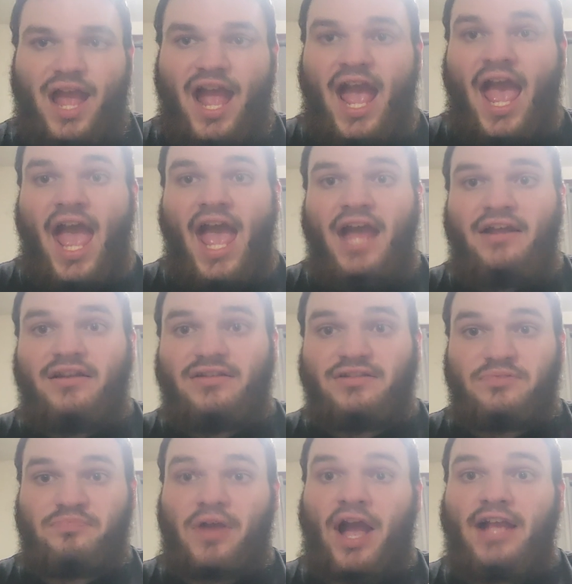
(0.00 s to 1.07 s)
And
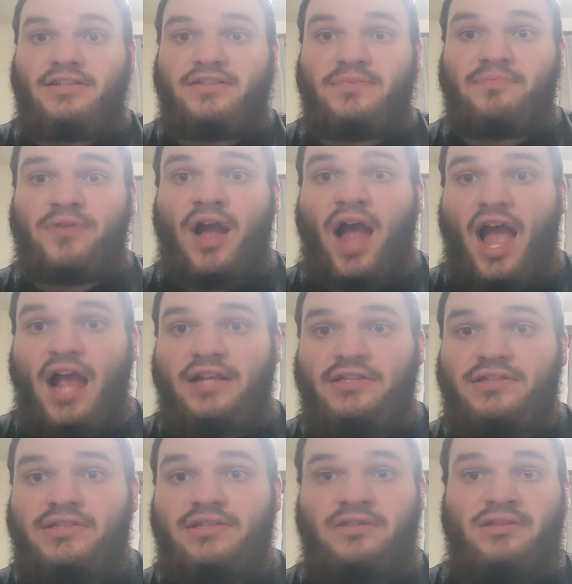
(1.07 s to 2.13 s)
surprise,
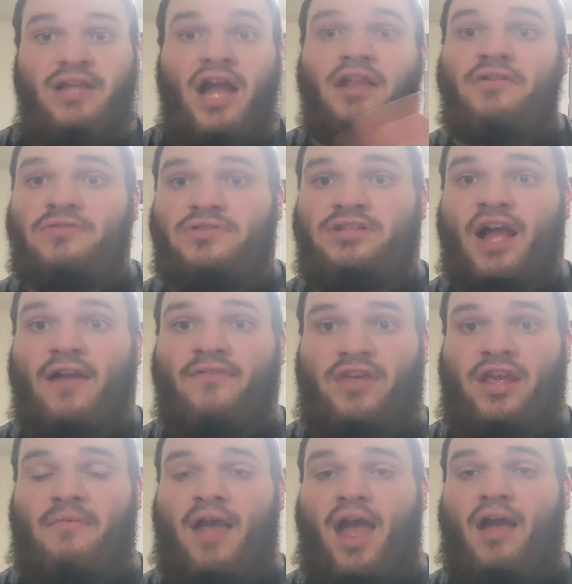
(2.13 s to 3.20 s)
surprise, none of the stuff
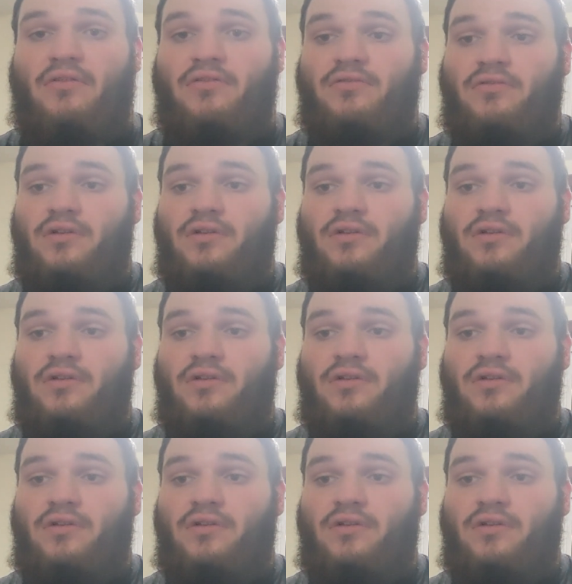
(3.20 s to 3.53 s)
came out.